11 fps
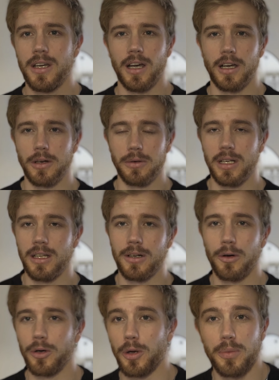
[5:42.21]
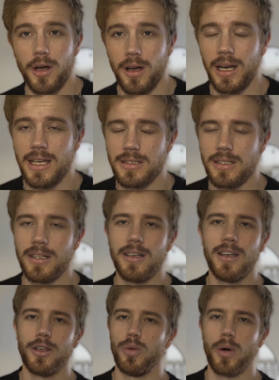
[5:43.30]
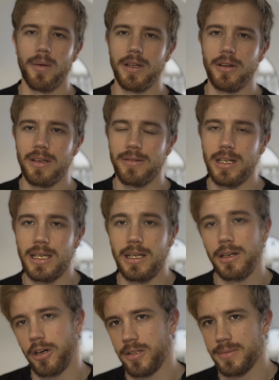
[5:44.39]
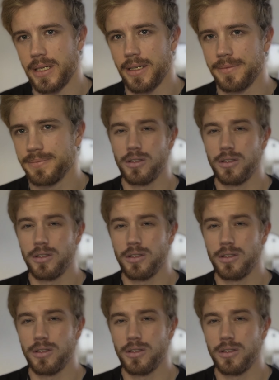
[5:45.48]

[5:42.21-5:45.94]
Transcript: a gorilla or your Brock Lesnar, you probably don't even need an arm day.